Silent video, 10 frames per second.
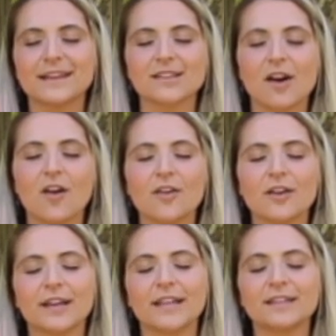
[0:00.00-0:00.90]
It's all
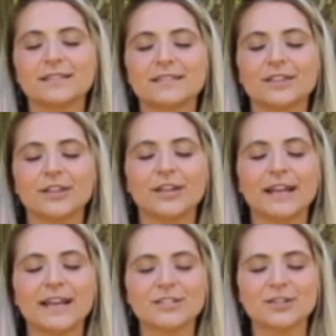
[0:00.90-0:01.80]
good, good.
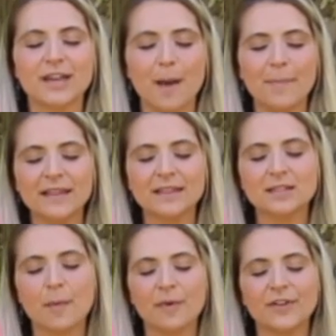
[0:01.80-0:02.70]
And as you're tapping on the
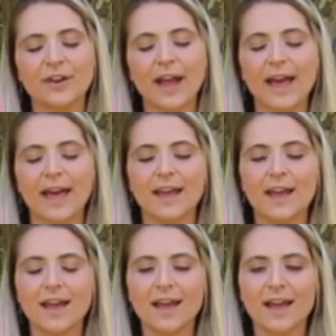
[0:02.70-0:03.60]
top of your
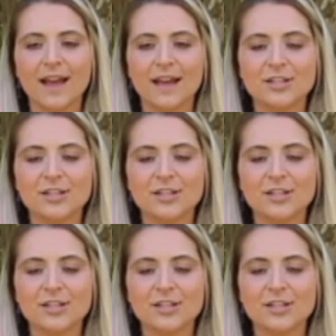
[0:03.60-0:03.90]
head,